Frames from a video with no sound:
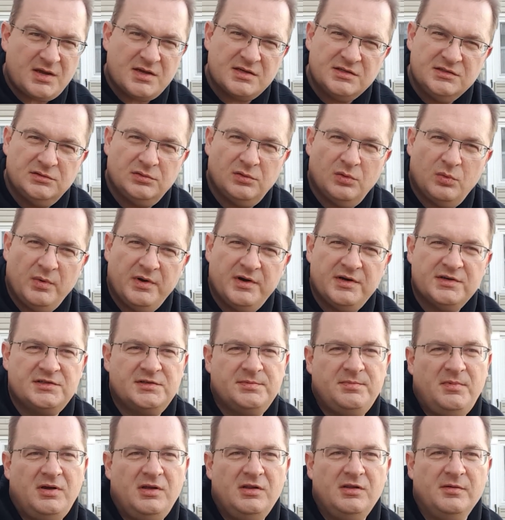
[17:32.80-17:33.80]
So it wears
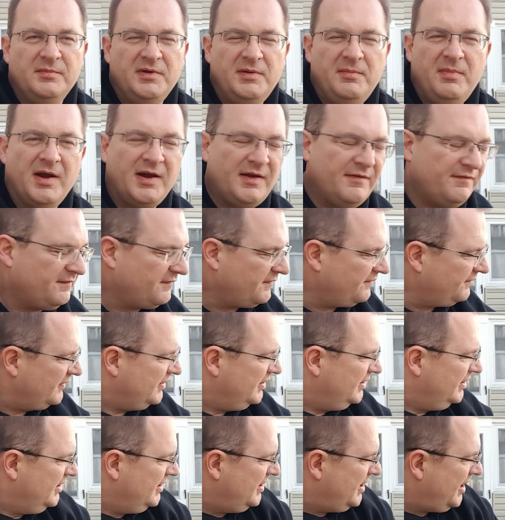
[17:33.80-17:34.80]
small on me, but
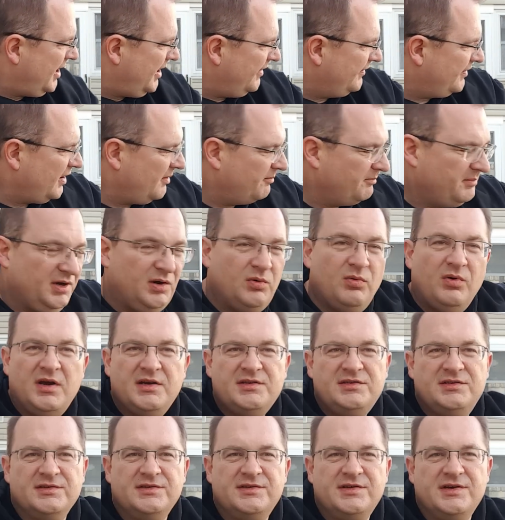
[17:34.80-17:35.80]
I've got big
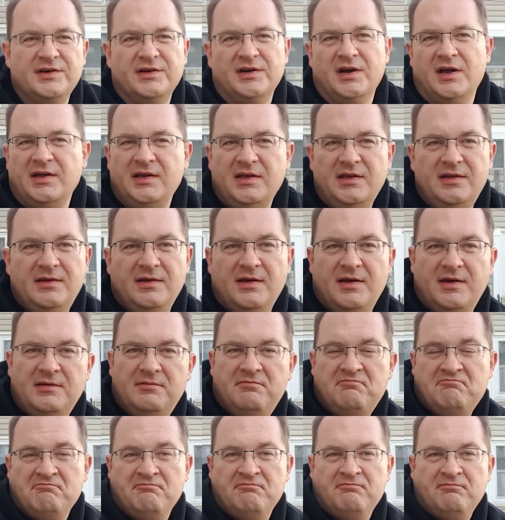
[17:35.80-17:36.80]
watches here.
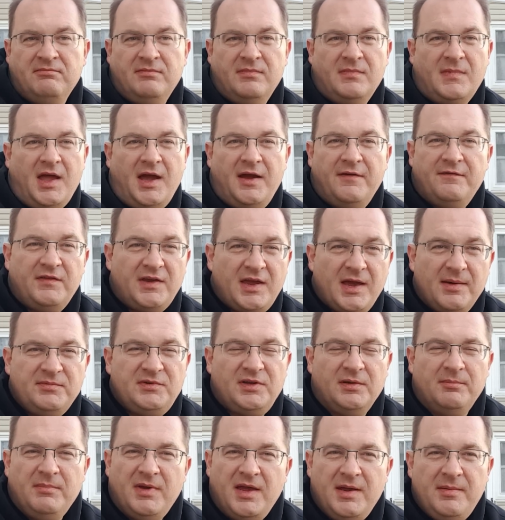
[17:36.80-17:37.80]
I've
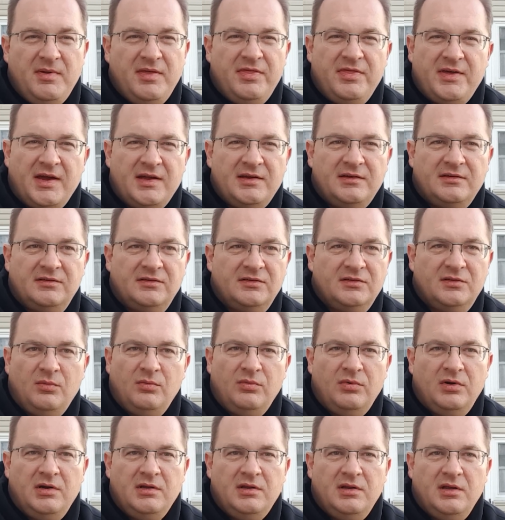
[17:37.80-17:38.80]
kept it. Maybe that's the
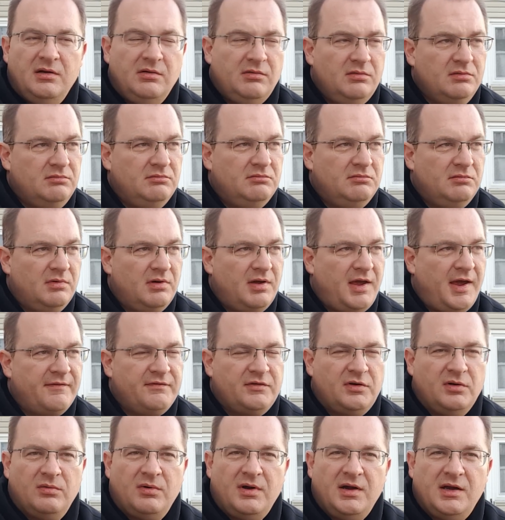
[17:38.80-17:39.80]
one that
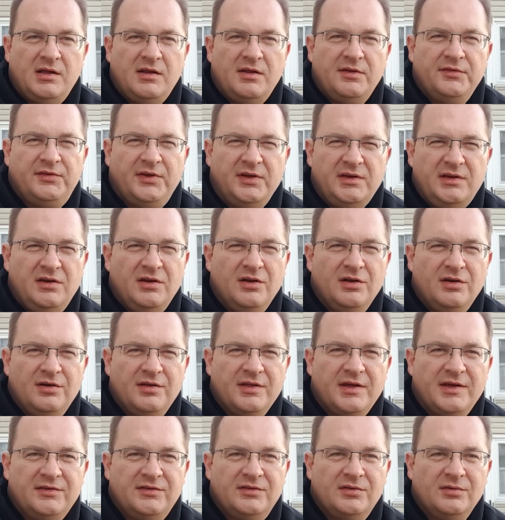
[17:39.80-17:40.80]
after a while I'll say,
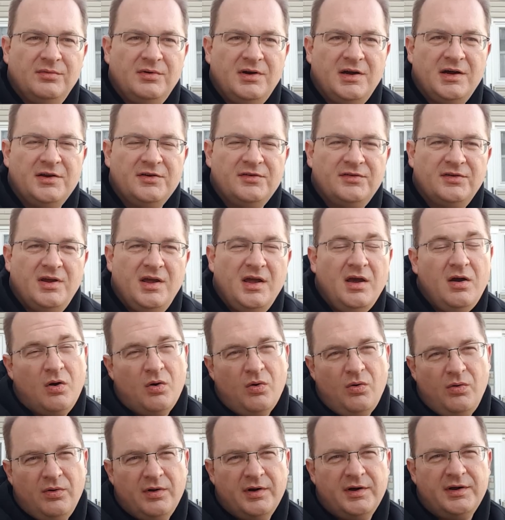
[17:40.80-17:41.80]
that's the watch.
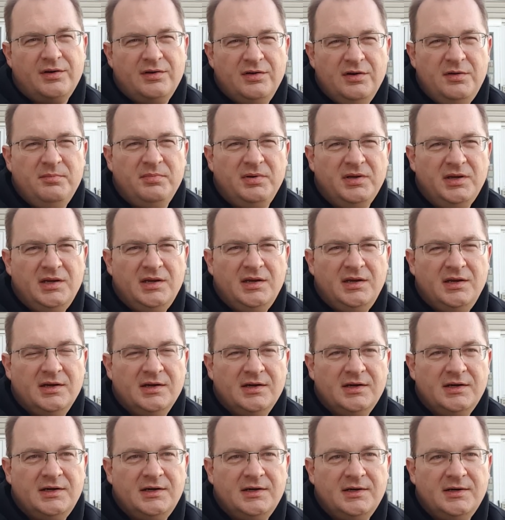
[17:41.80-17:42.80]
Or it could be
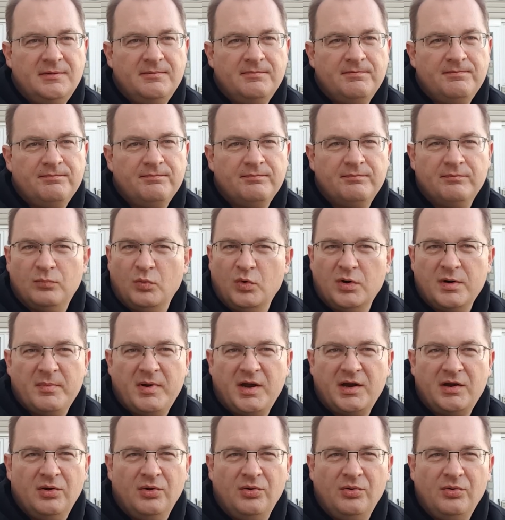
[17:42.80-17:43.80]
one of
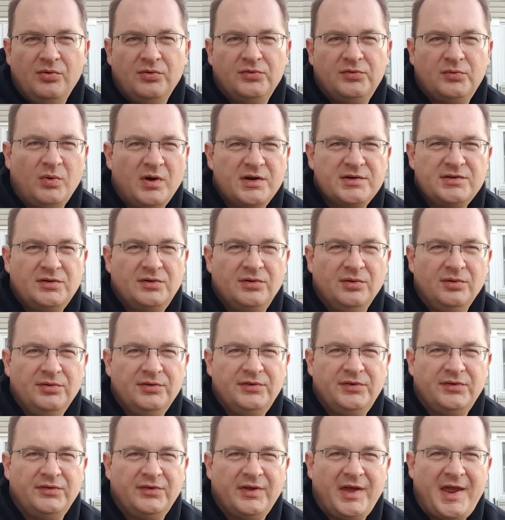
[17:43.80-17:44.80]
my watch
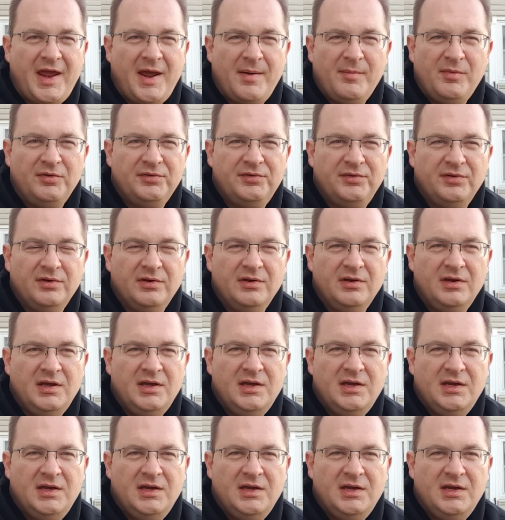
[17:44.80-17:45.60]
goals is a Hamilton